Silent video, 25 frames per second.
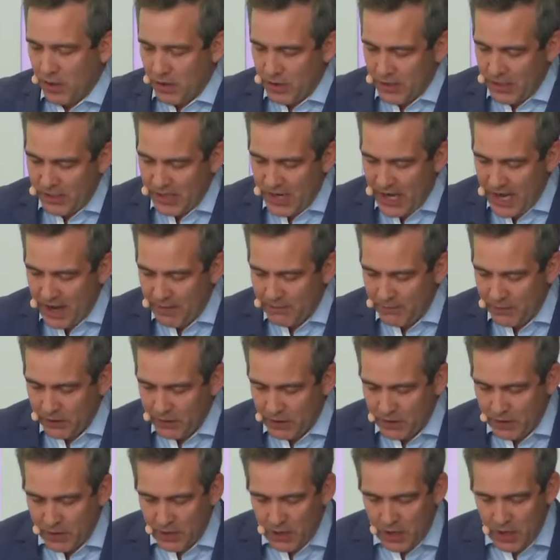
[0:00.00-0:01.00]
in
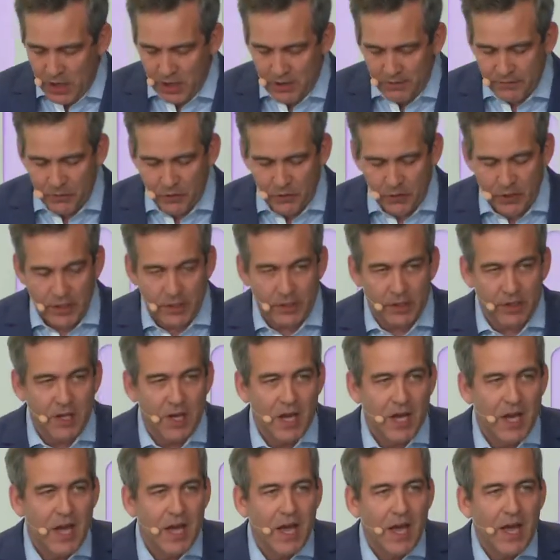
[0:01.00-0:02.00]
Africa off-grid.
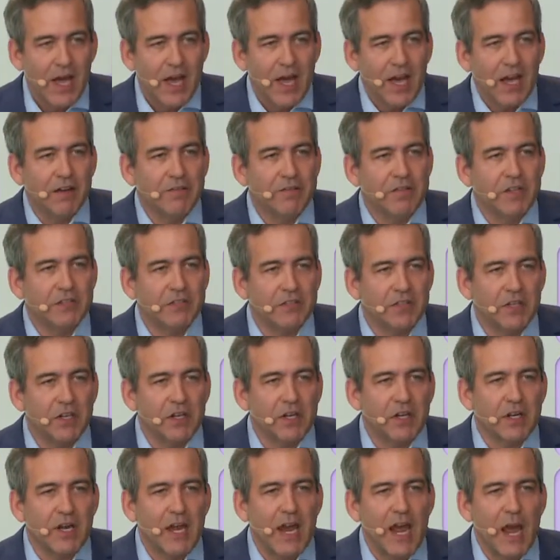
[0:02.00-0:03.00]
I
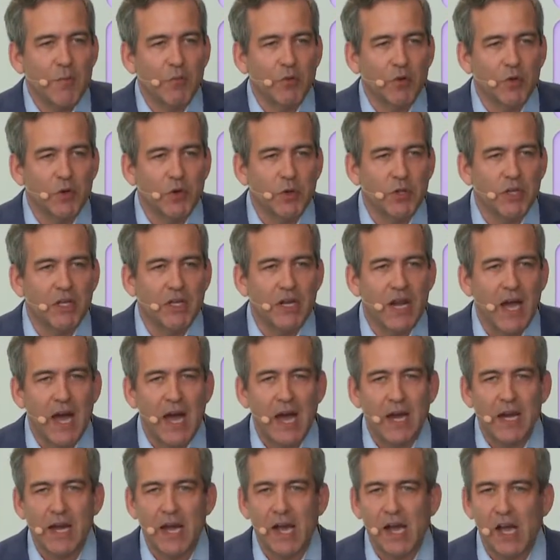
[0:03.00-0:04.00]
visited a Cameroonian
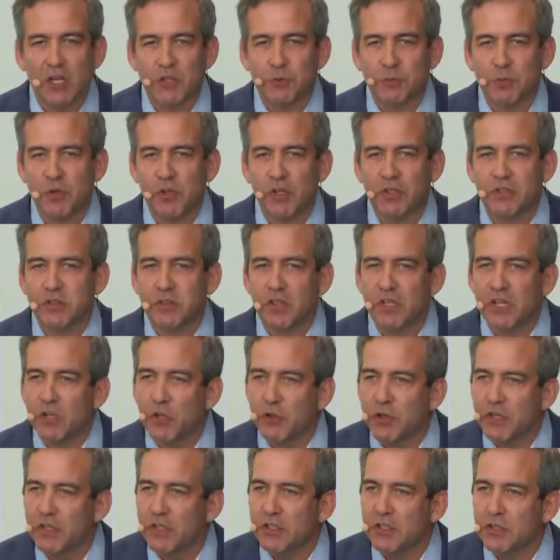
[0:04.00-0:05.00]
eye hospital that's
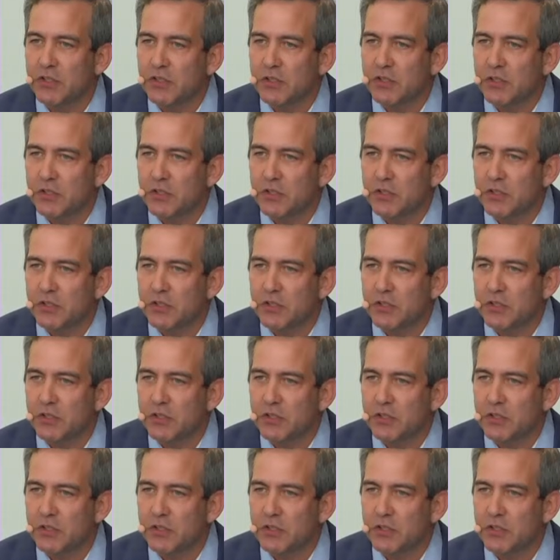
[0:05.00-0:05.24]
literally going to